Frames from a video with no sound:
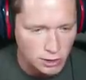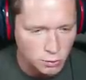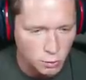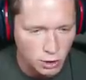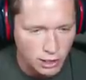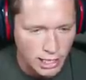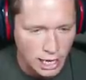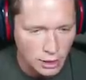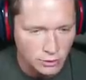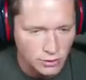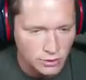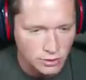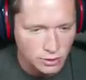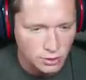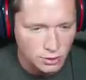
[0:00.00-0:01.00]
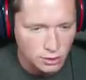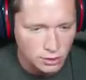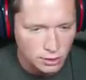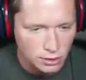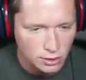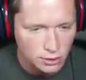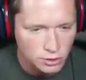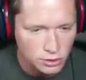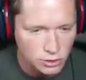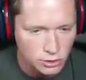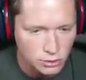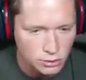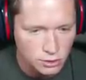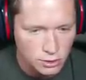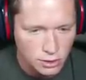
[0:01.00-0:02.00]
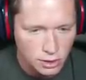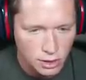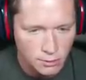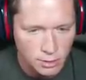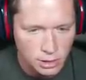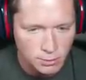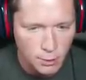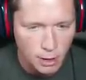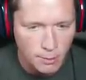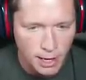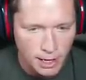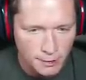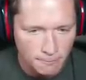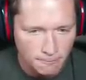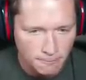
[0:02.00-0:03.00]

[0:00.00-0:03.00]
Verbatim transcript: workouts. Oh shoot, give me this ball back.